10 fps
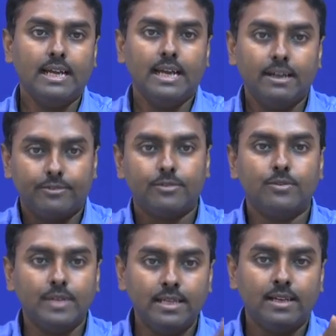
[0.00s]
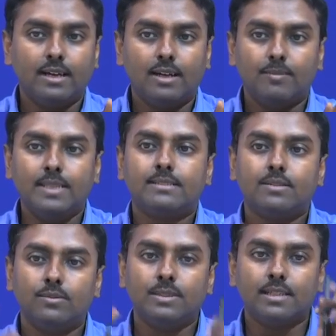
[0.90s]
If we
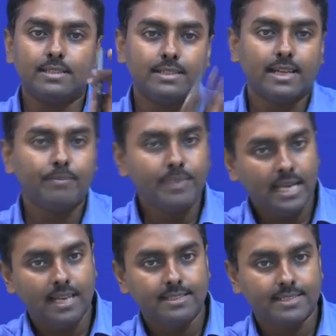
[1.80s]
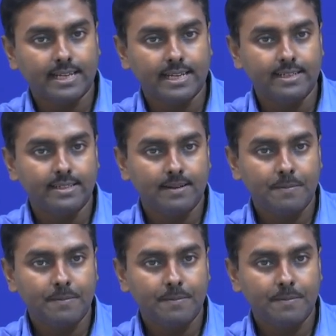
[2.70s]
just take a PLL circuit,